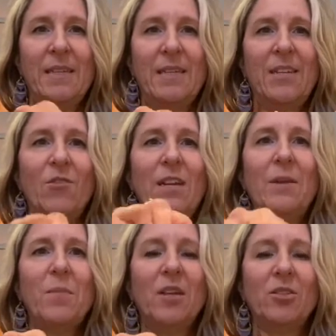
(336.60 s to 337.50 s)
You don't
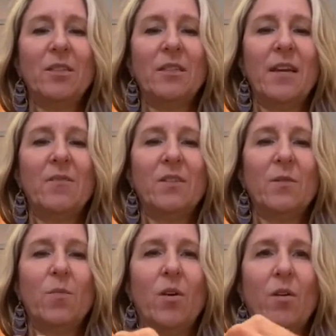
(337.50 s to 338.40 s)
need much because I have a
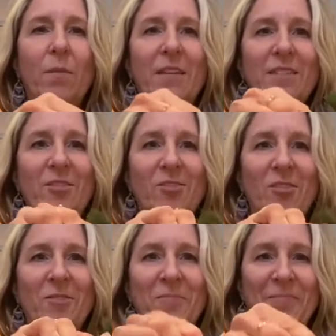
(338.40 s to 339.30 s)
small mason jar.